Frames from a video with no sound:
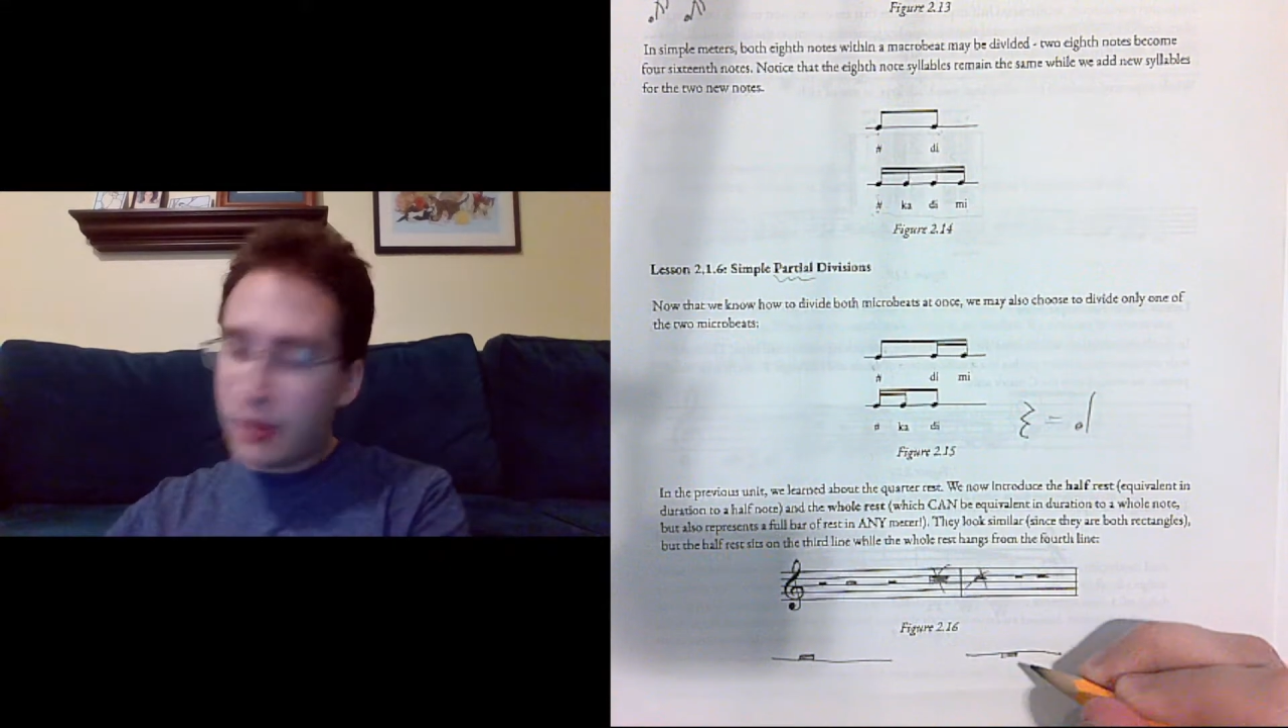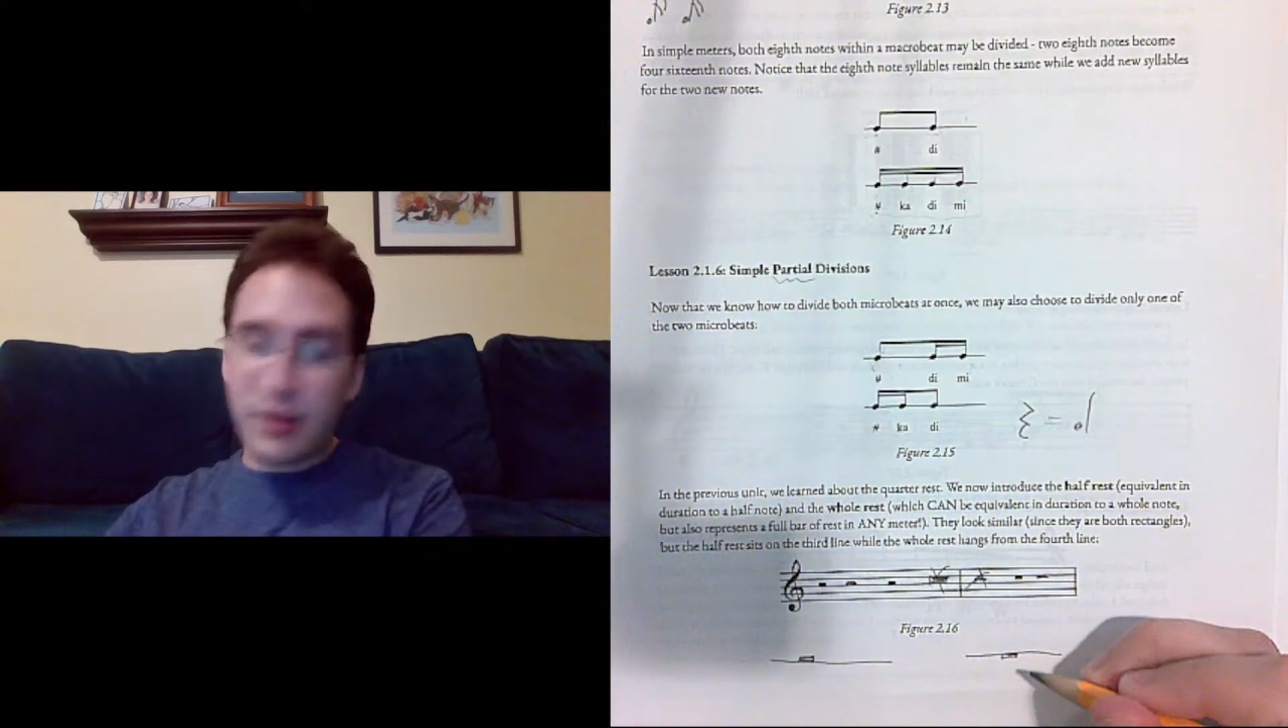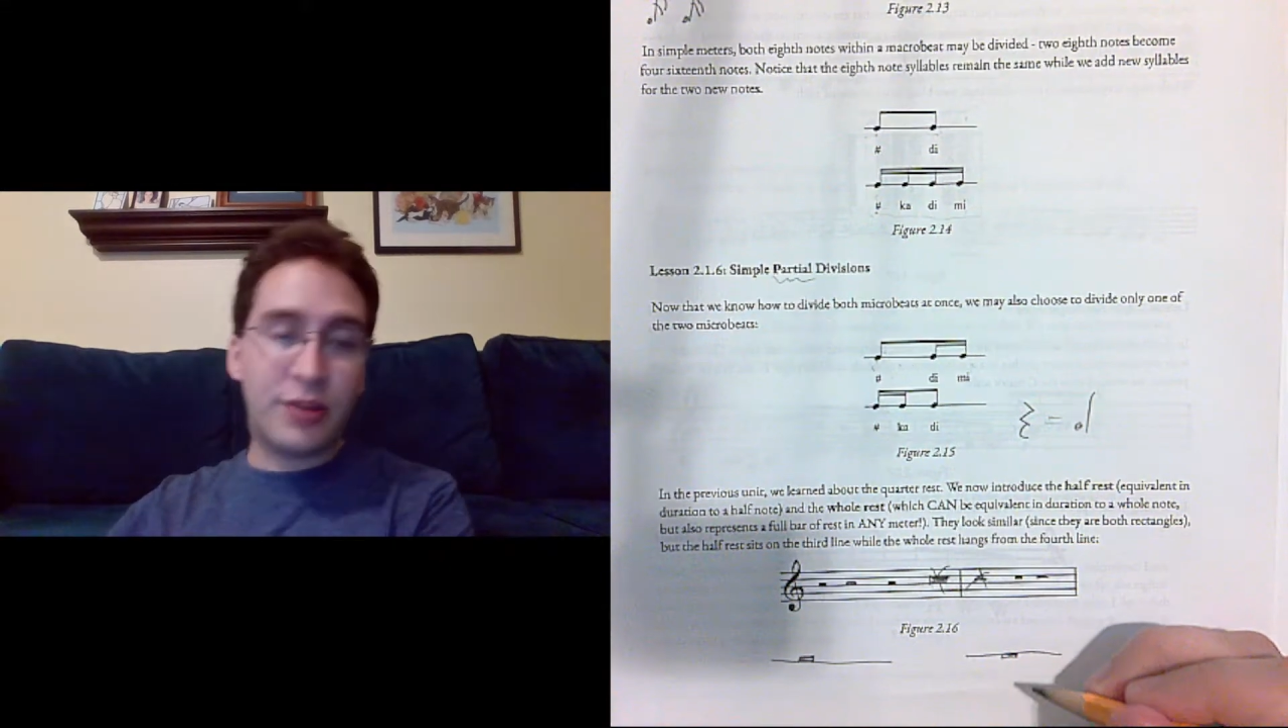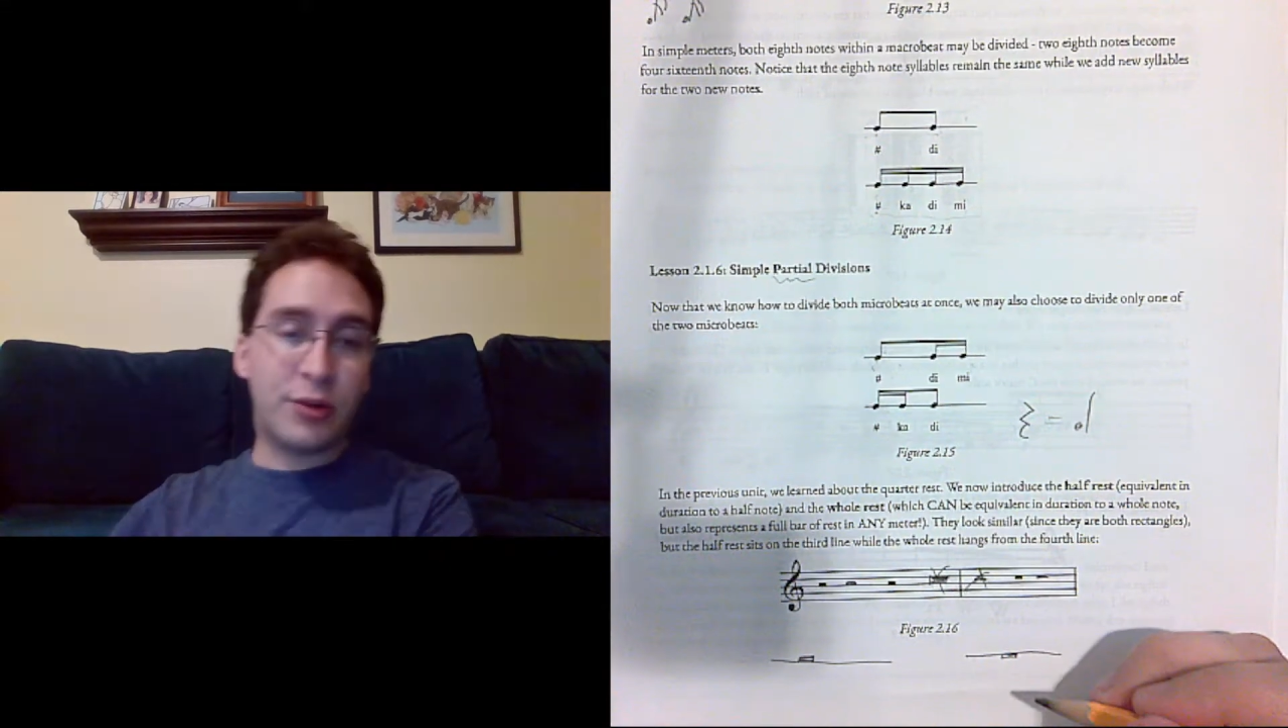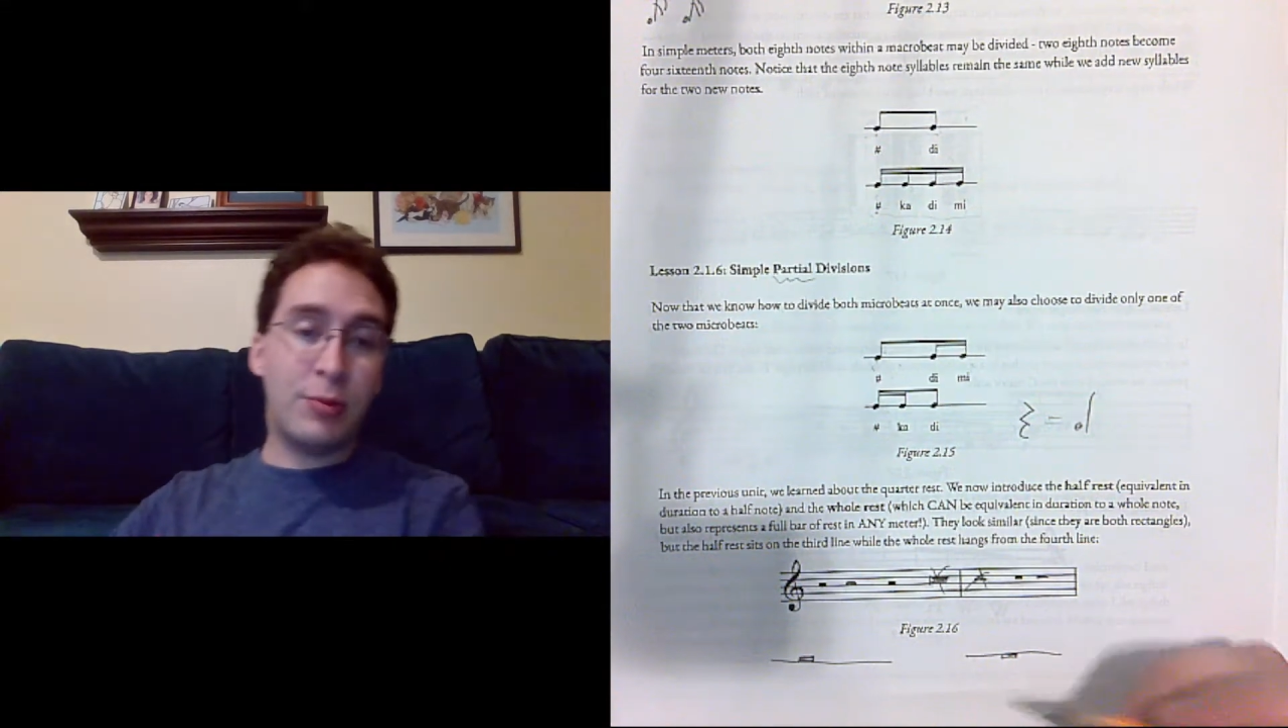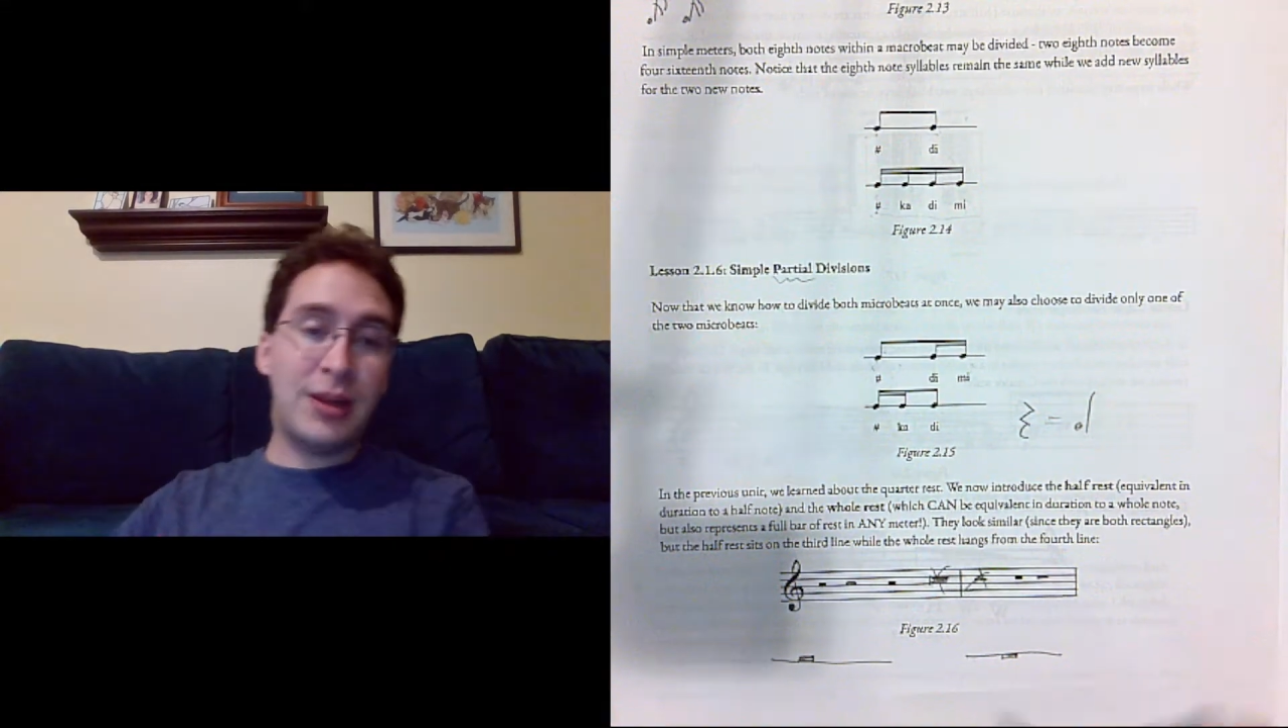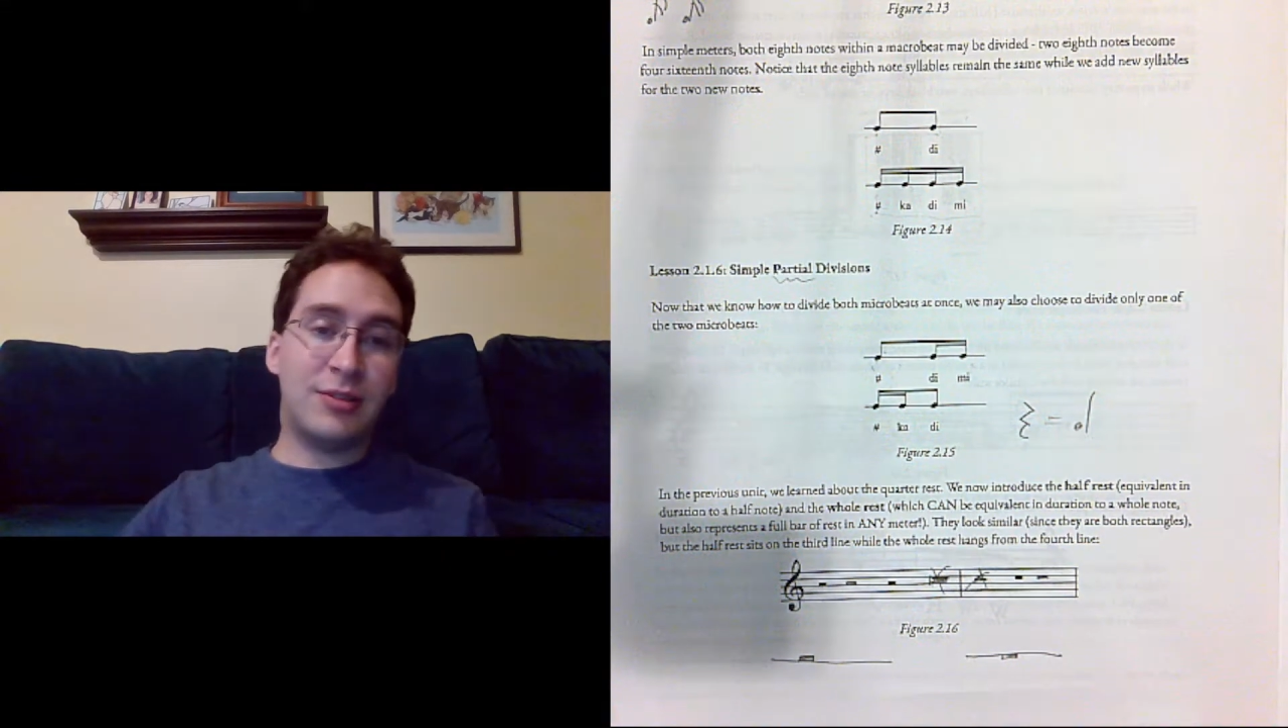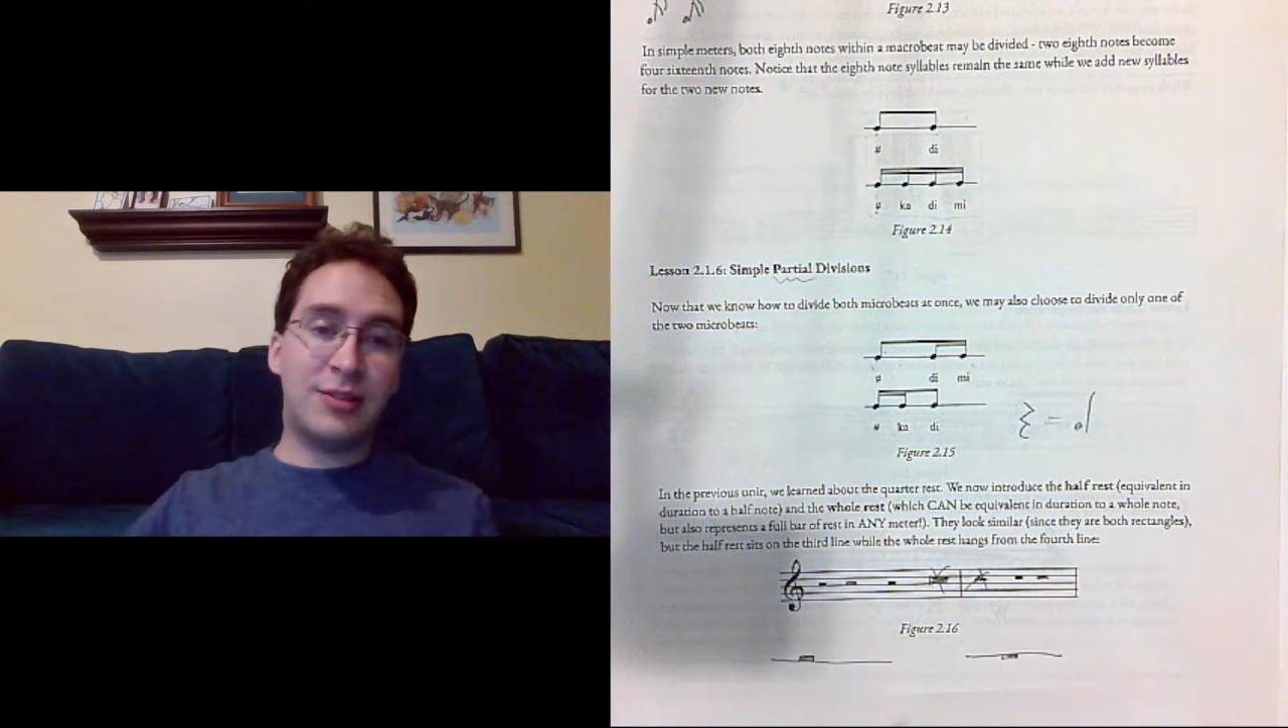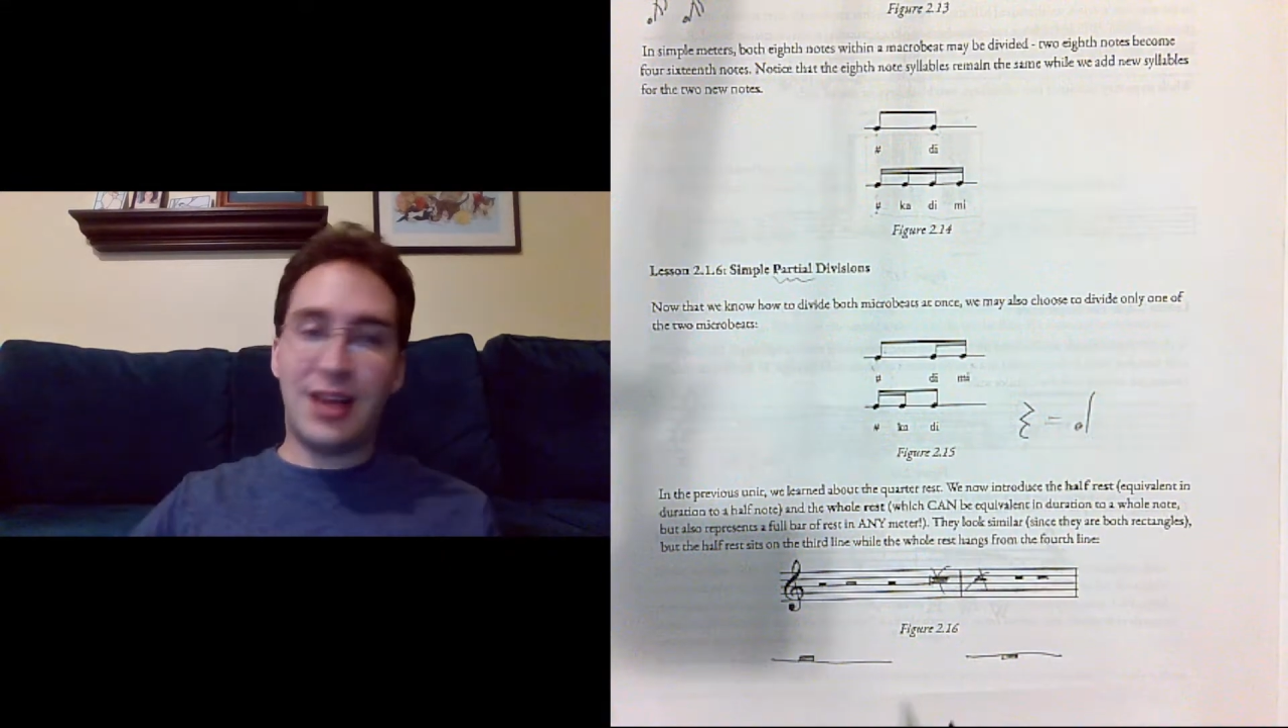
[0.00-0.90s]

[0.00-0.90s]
The other weird